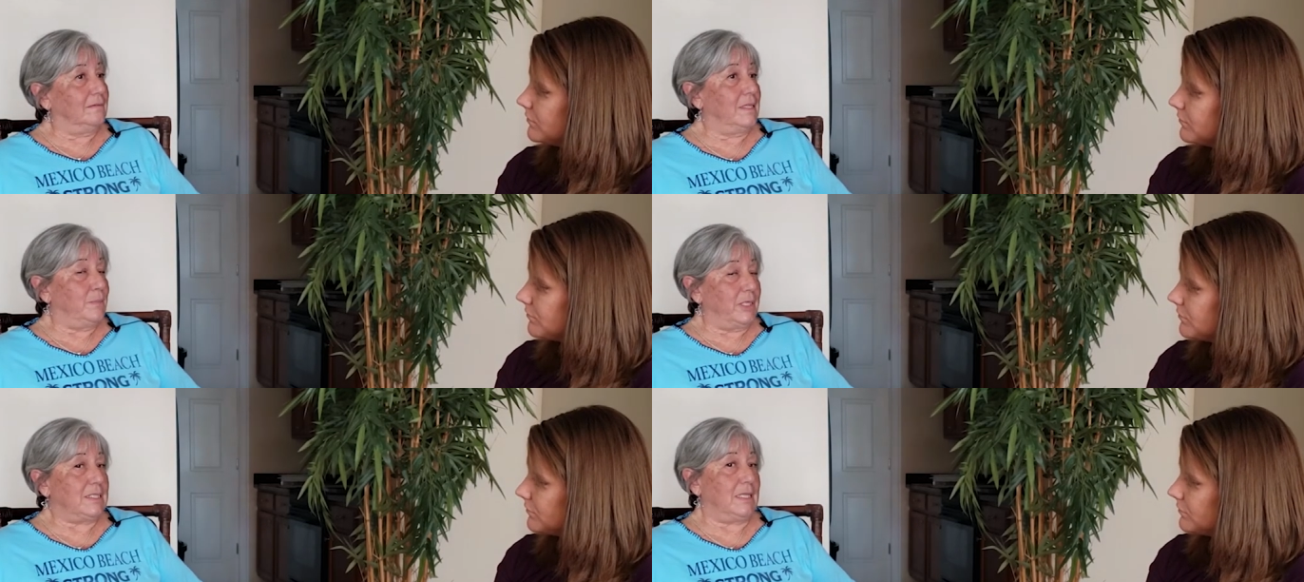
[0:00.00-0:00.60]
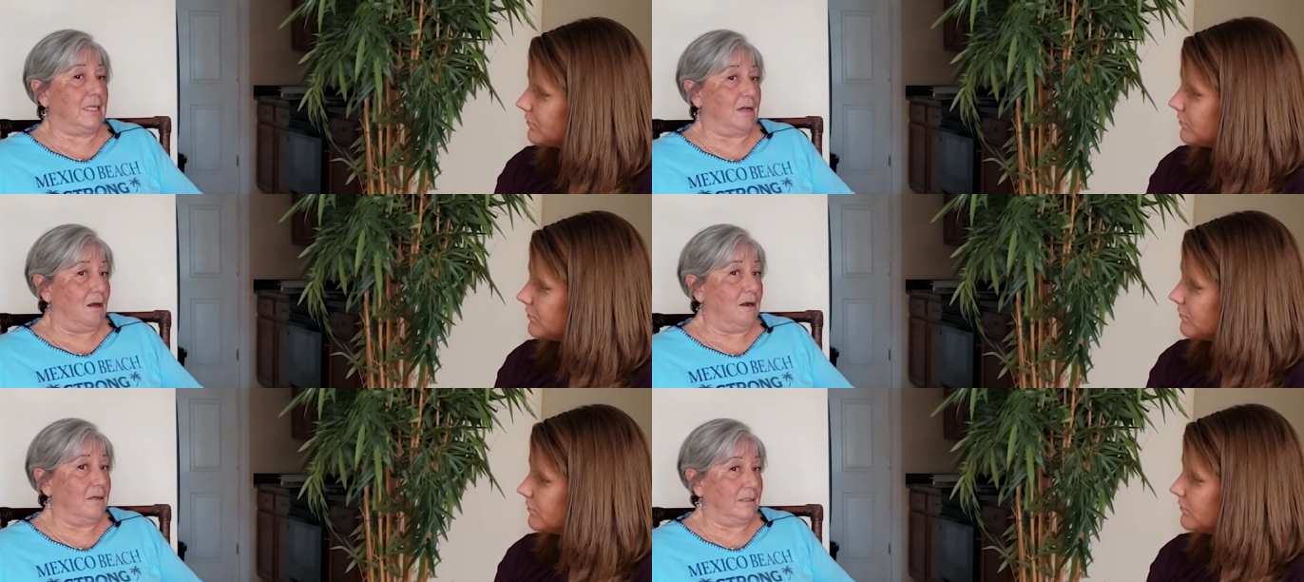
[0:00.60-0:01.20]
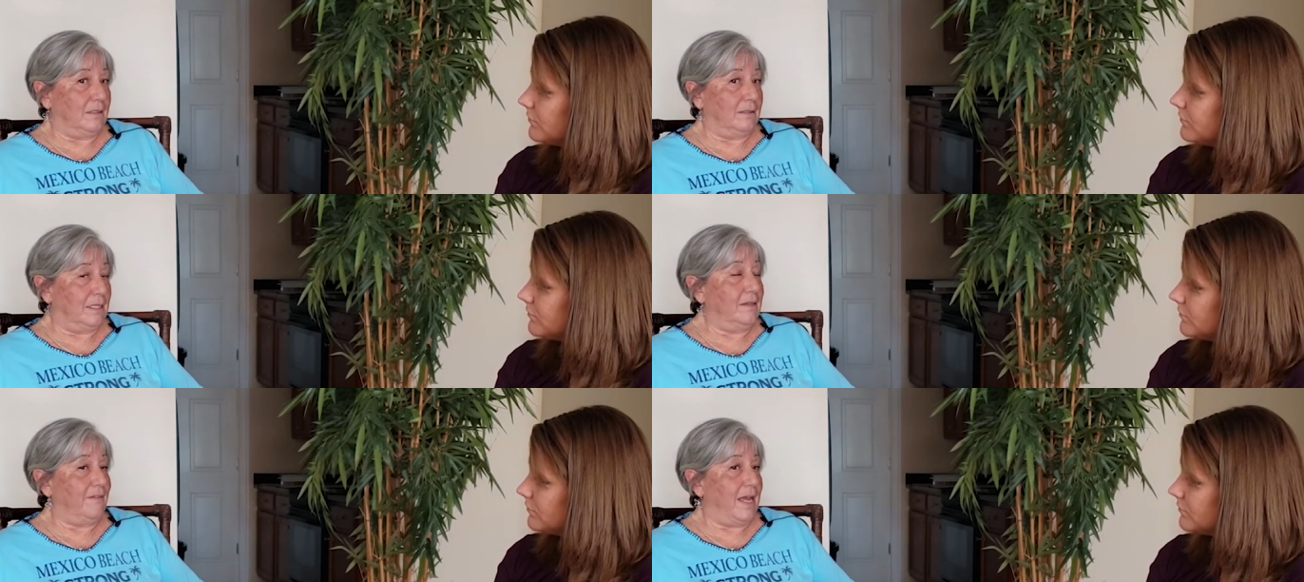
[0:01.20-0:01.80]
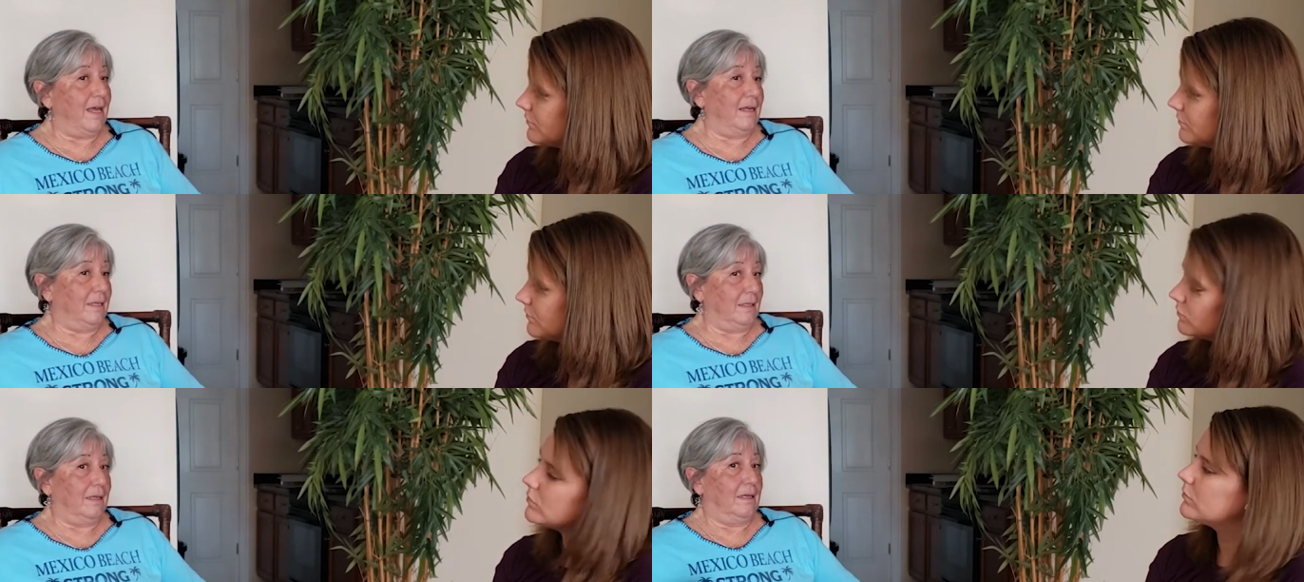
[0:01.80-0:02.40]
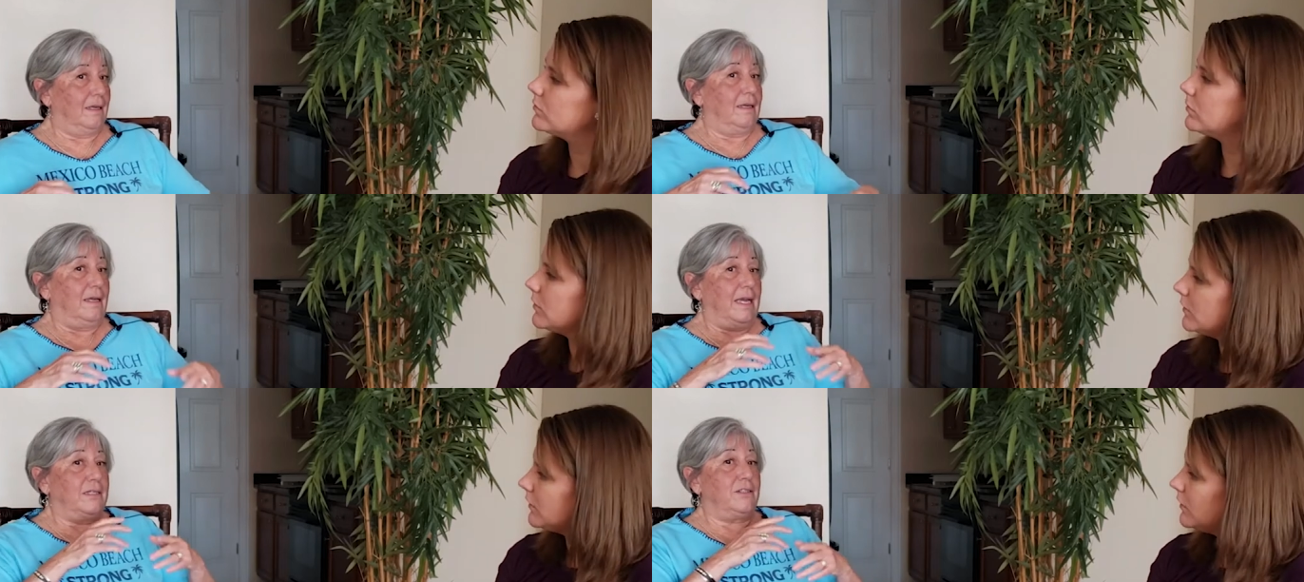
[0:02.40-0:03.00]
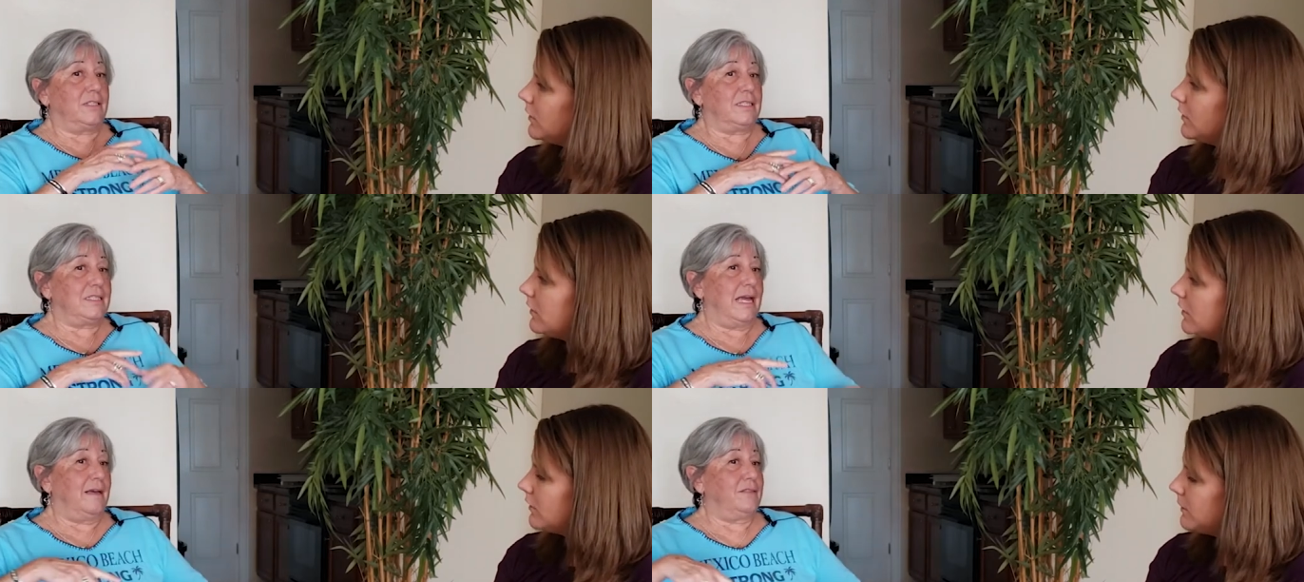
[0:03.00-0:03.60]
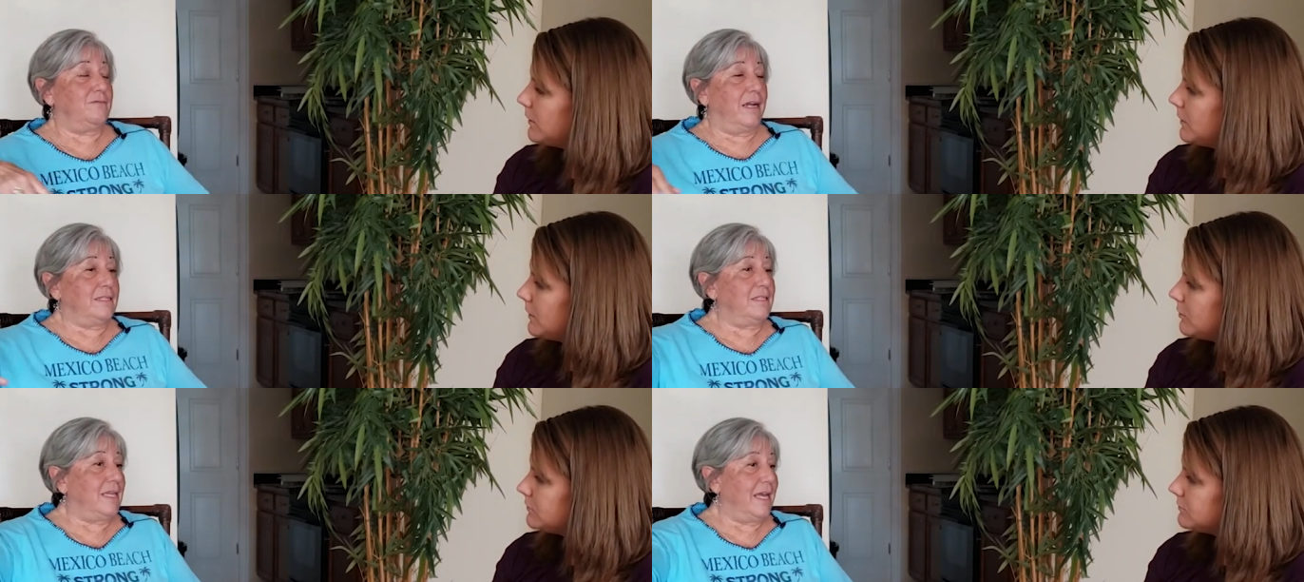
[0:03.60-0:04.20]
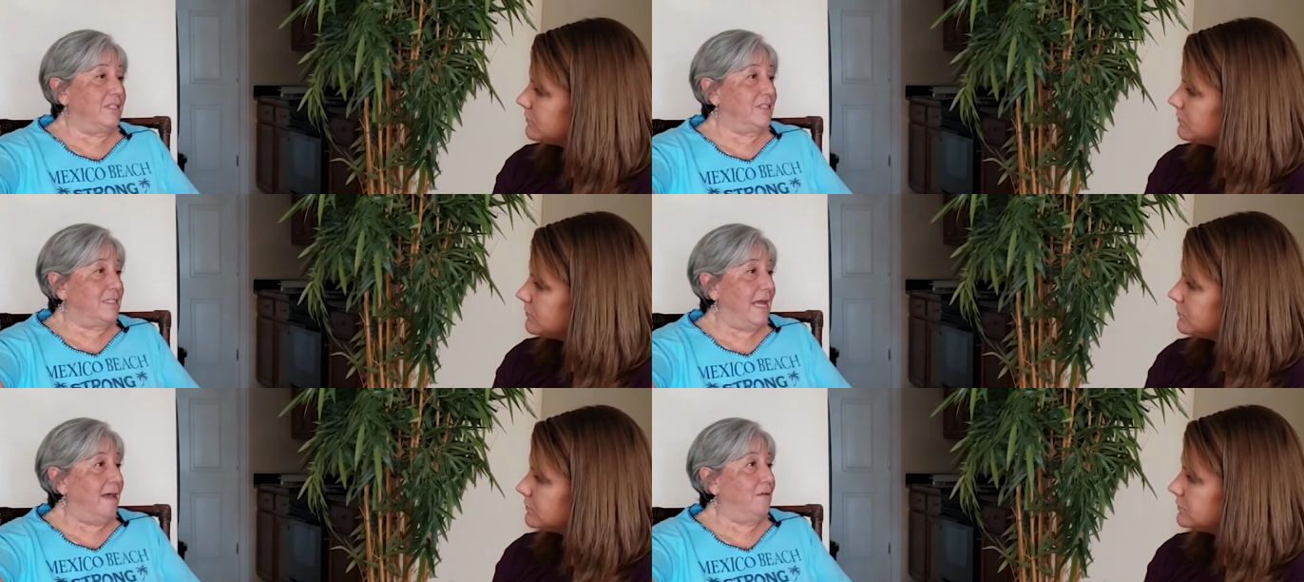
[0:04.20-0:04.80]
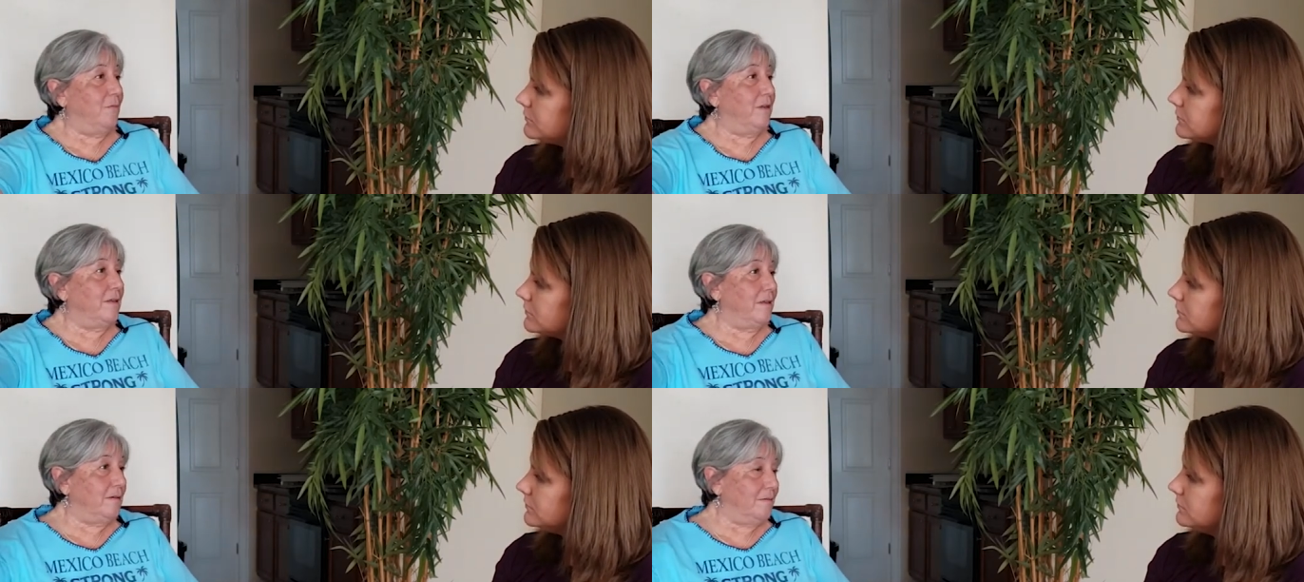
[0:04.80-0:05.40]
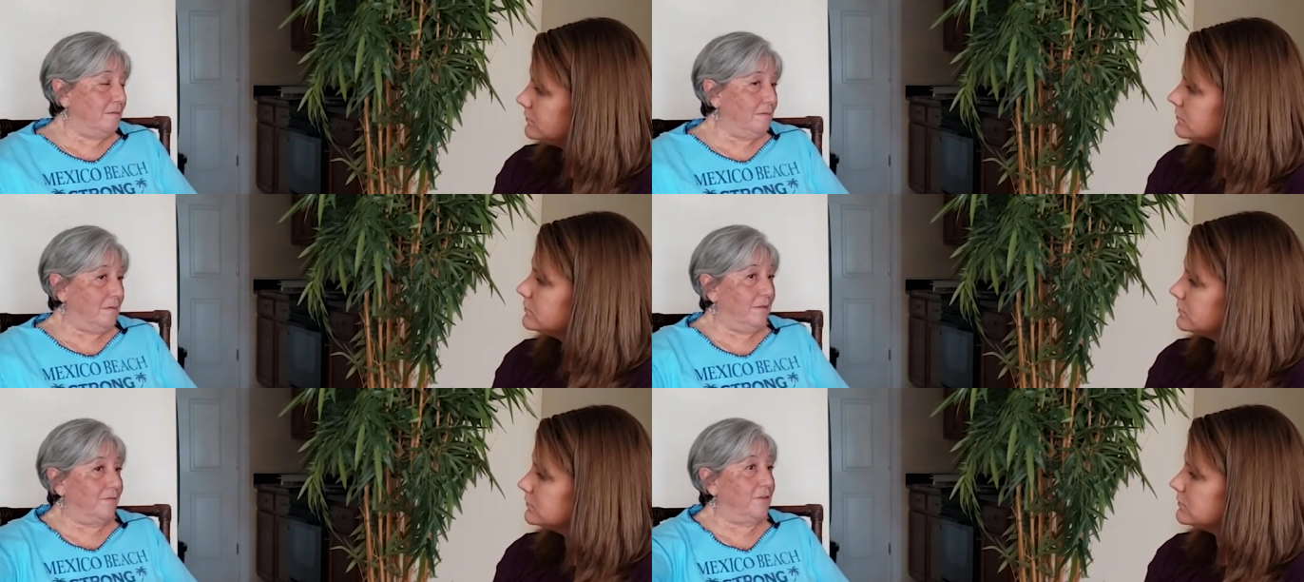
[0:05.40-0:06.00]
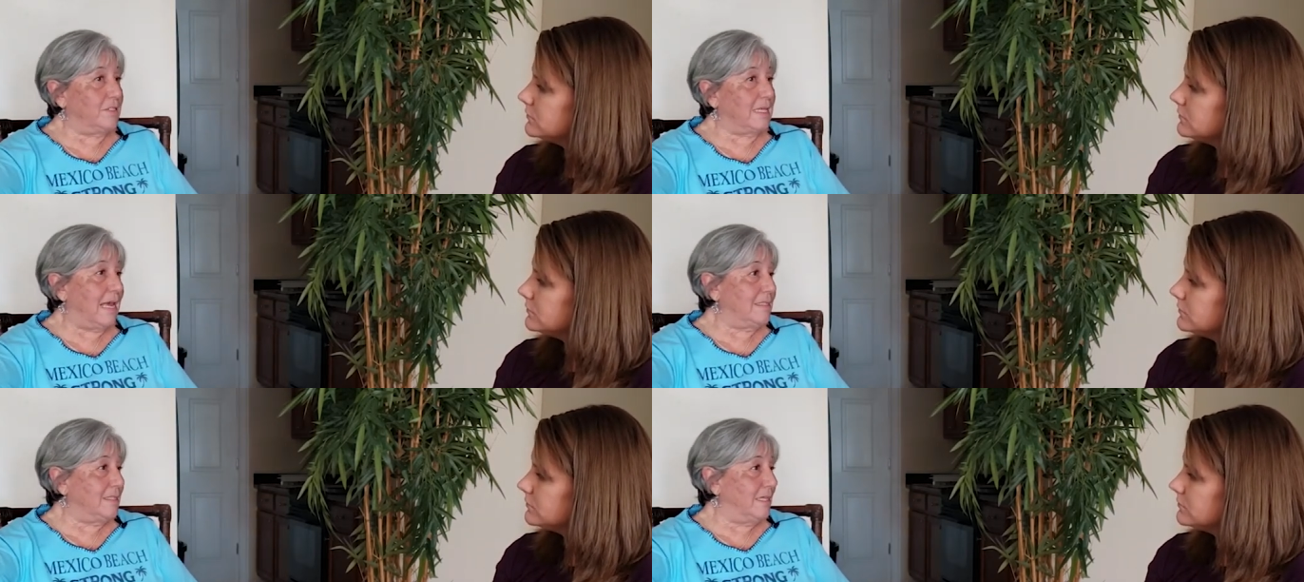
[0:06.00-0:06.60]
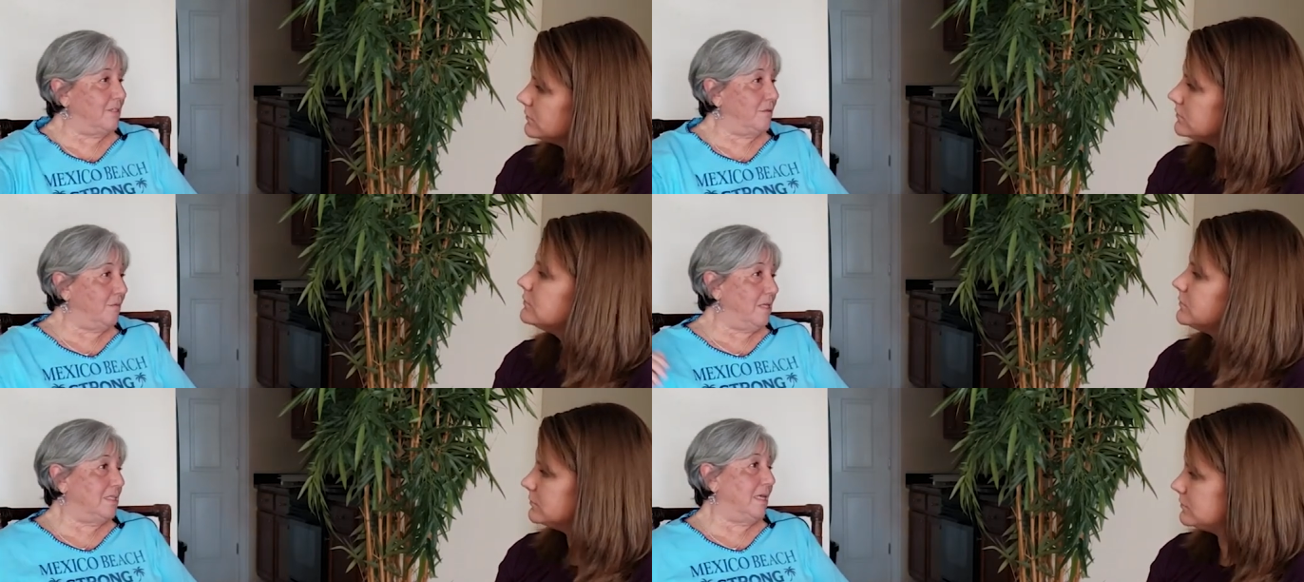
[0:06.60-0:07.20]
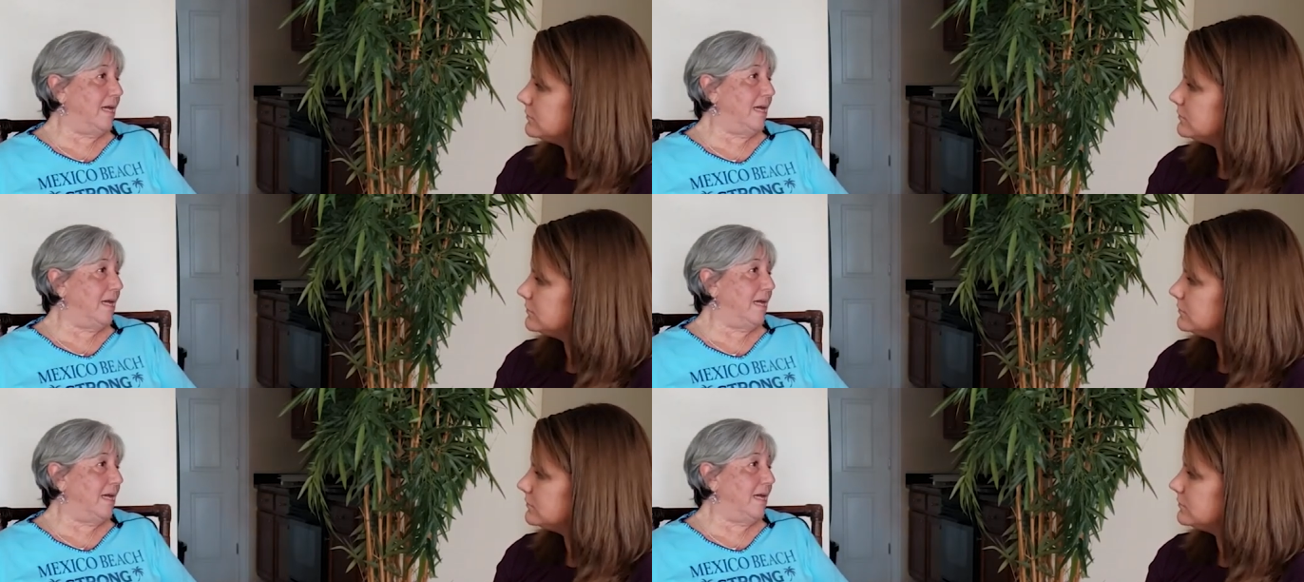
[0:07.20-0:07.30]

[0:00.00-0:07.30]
Speaker 1: he put us in the car and in the van and and took us down right to the edge of town where the the first gas station was, the